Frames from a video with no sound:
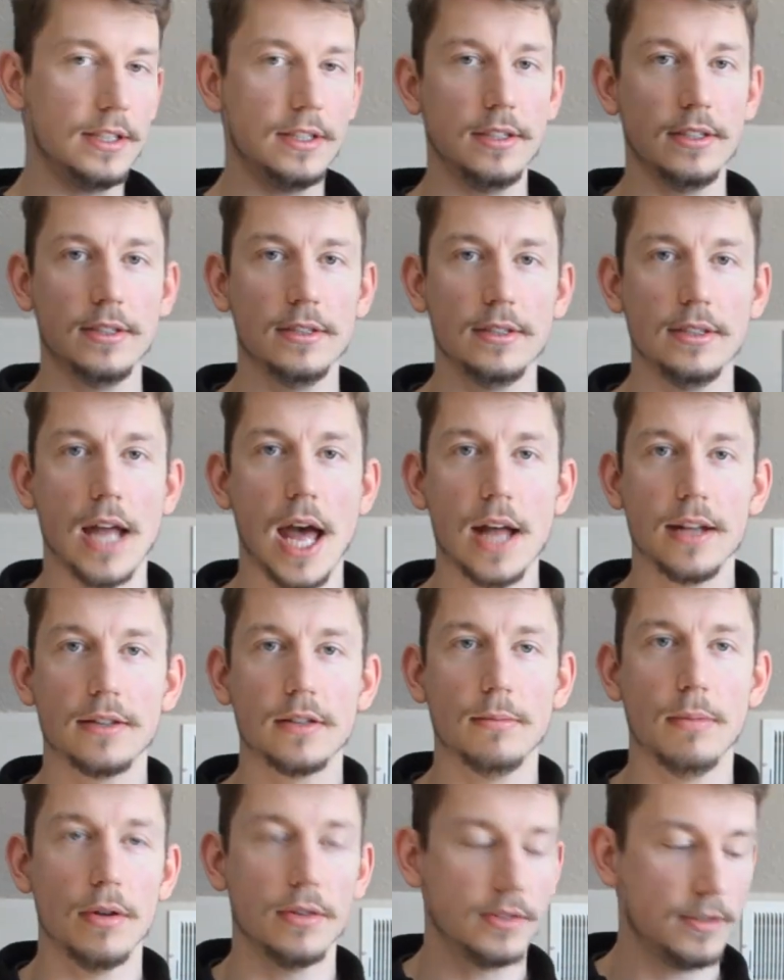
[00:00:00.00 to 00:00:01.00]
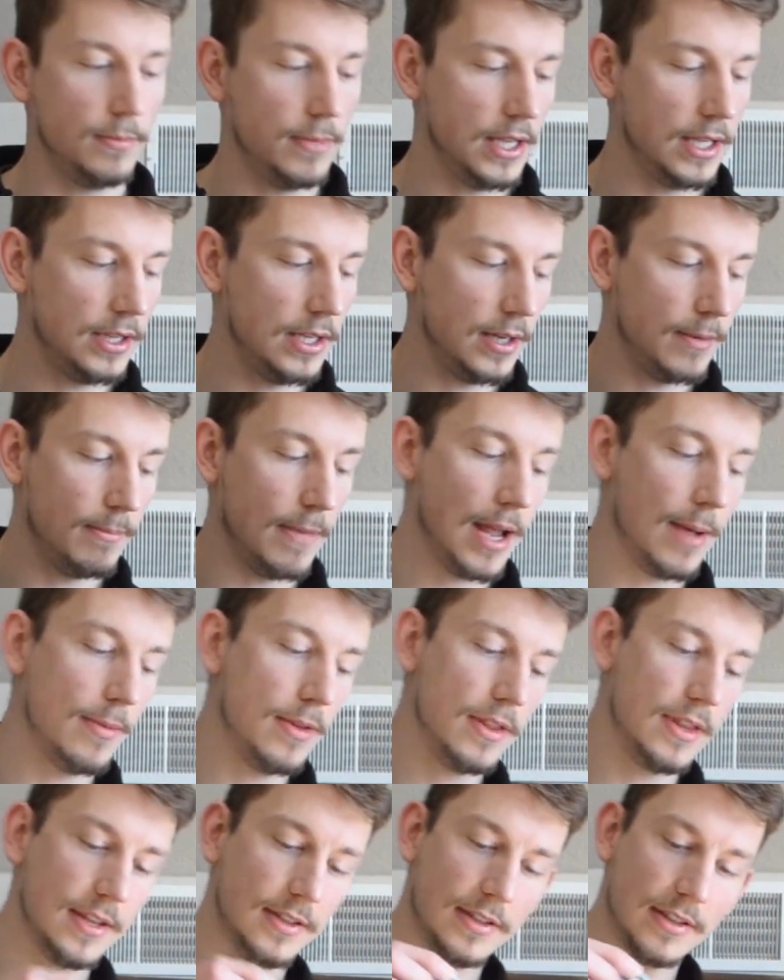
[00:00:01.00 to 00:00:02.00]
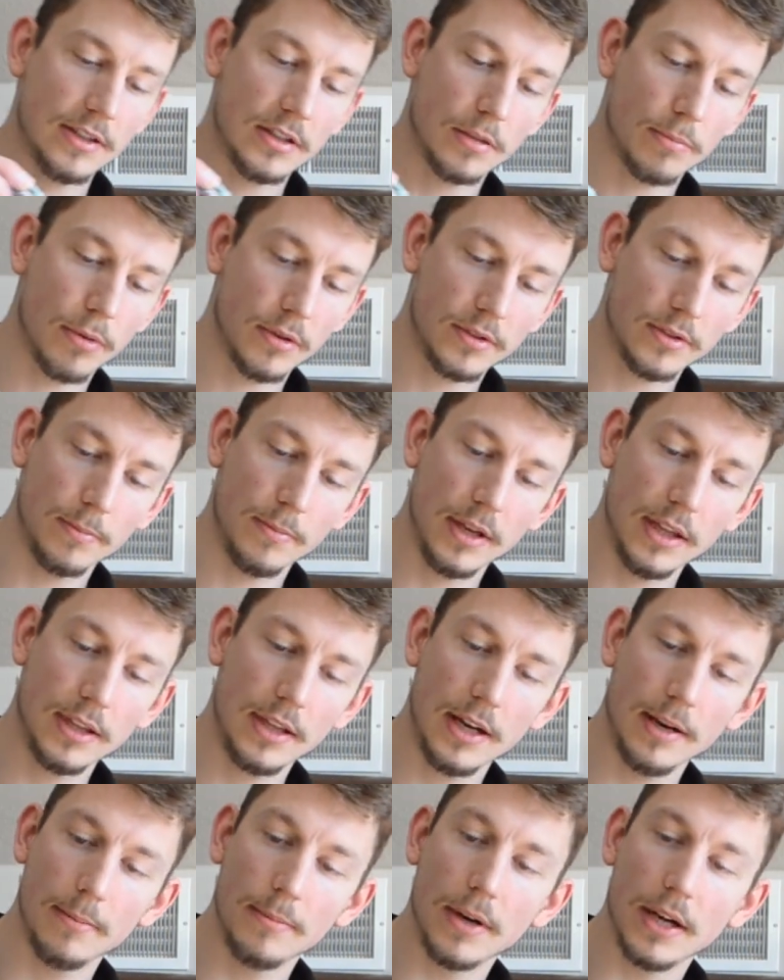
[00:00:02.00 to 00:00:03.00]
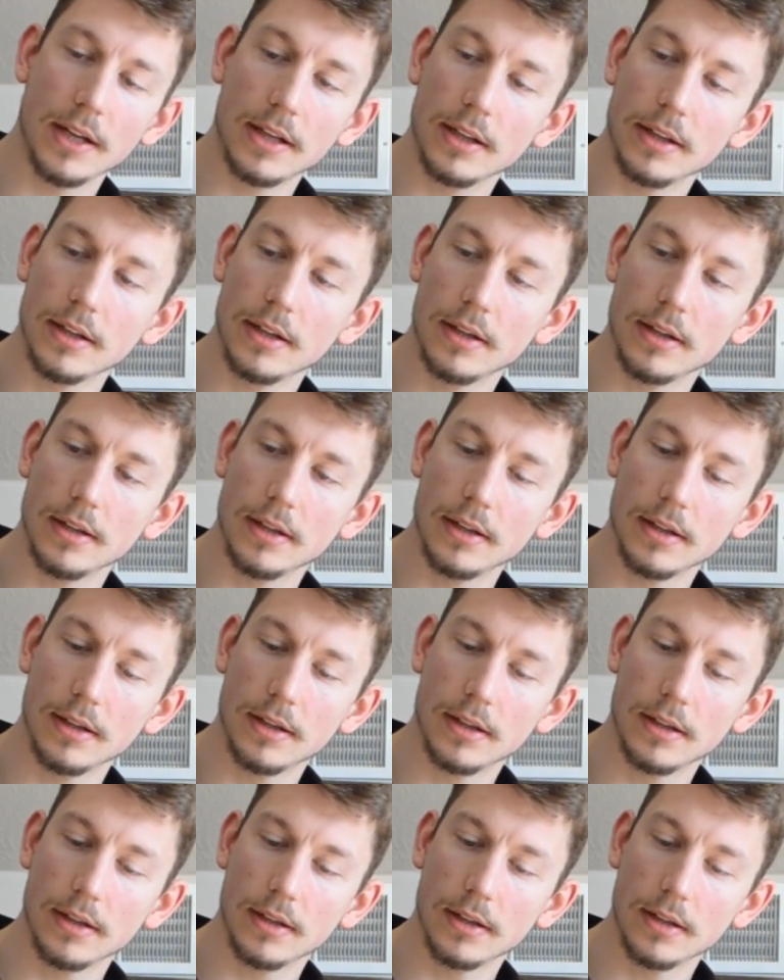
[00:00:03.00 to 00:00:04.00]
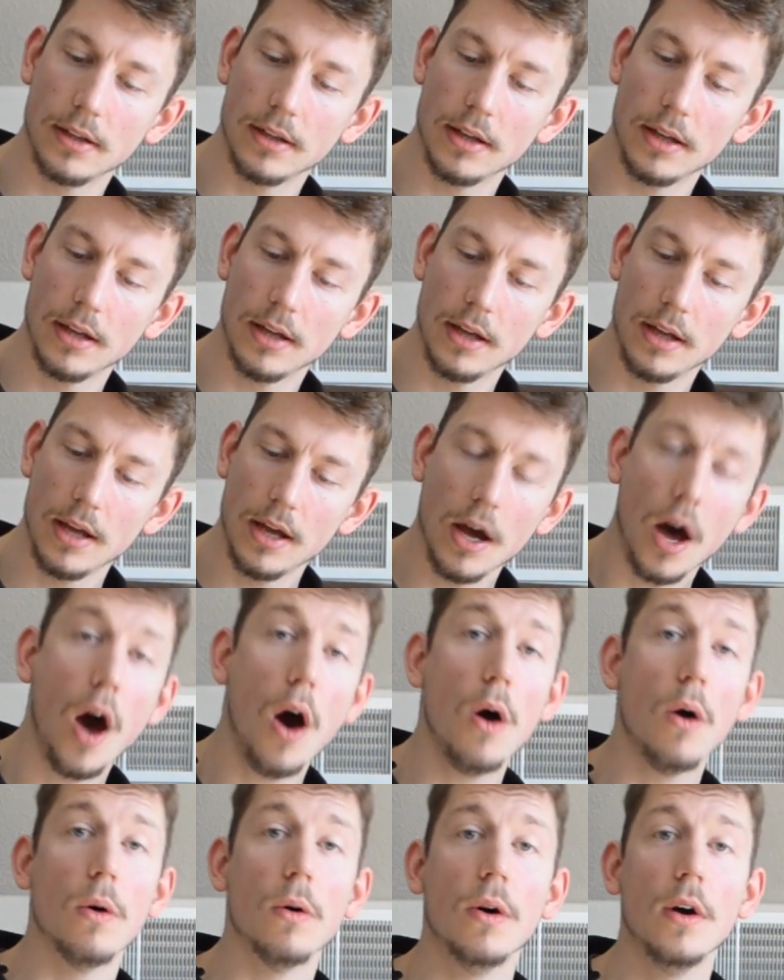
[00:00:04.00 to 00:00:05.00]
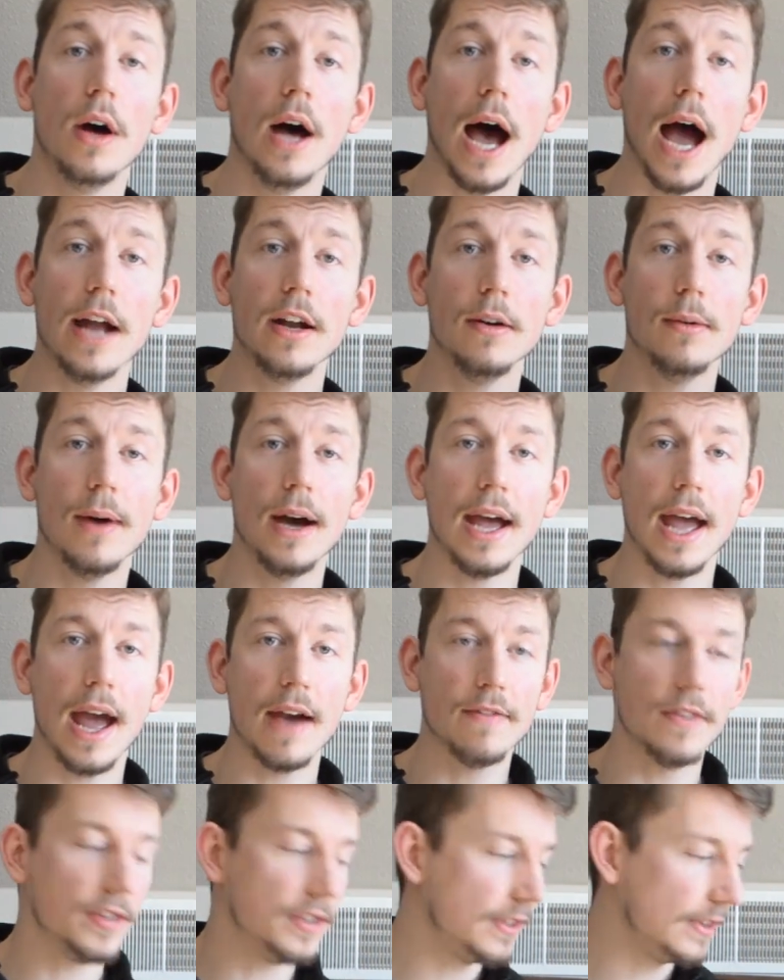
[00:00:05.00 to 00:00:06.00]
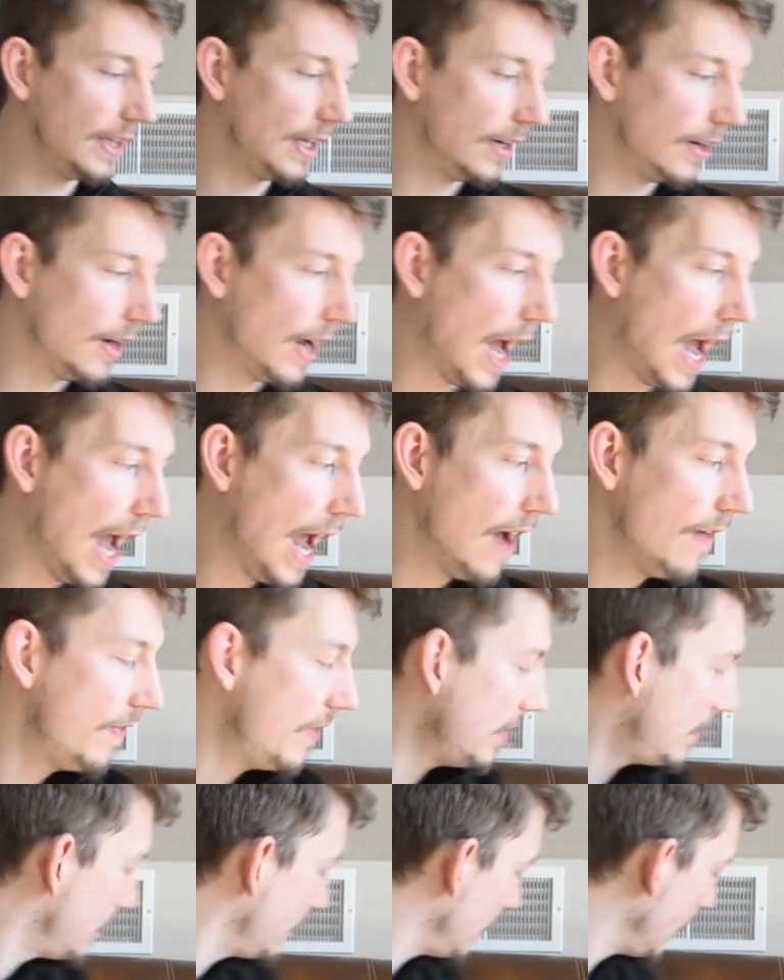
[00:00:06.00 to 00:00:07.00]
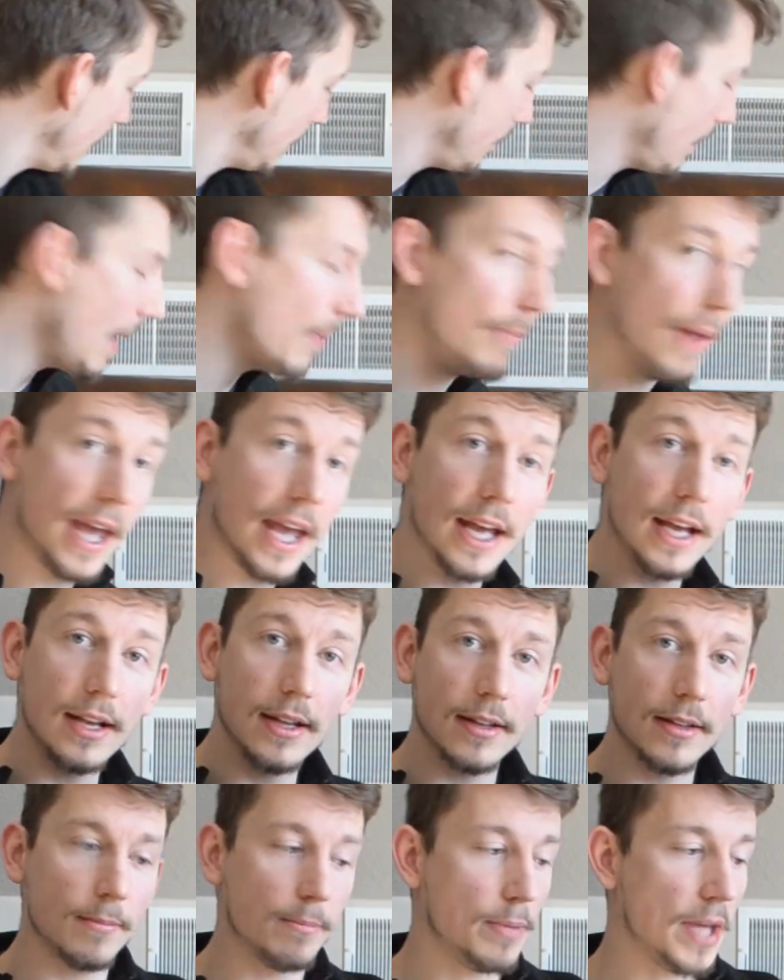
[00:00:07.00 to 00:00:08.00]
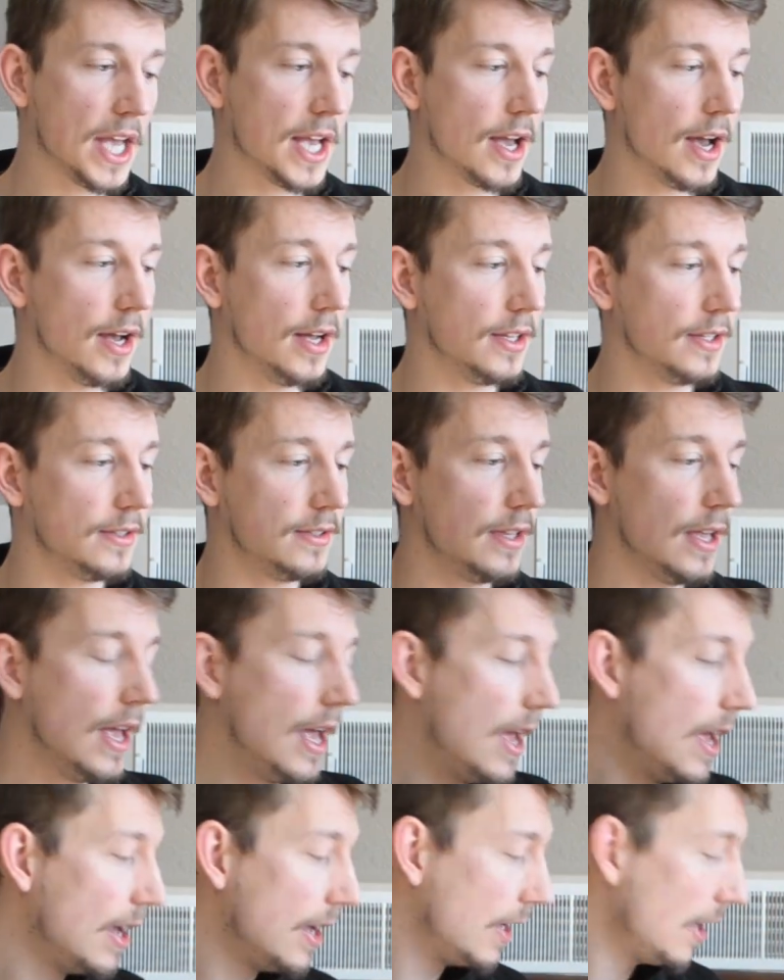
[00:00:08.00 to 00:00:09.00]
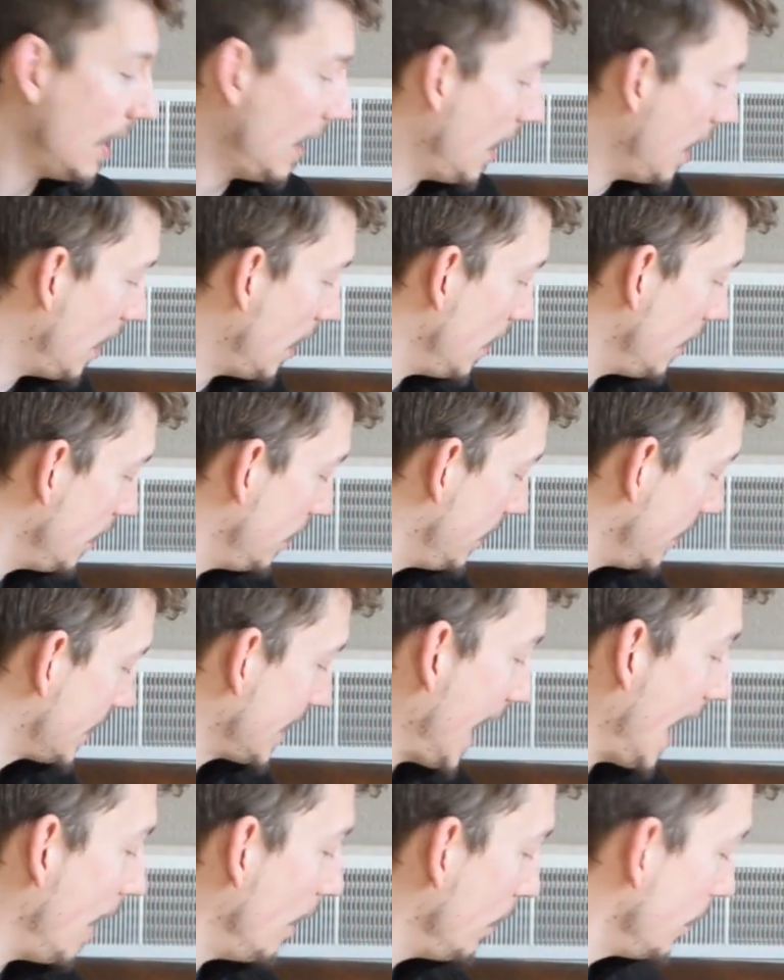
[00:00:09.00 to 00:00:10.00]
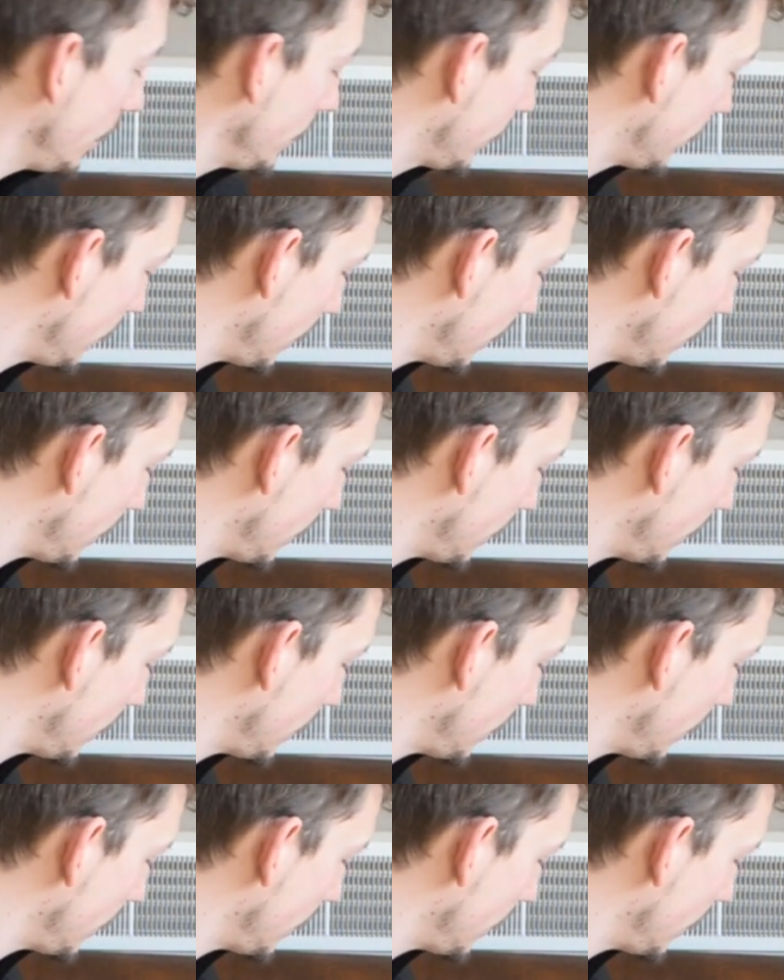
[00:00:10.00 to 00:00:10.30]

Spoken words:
is not supposed to be in there. Maybe this is supposed to be in there, but oh, I know why I have this in there. I have this in my bag because the towels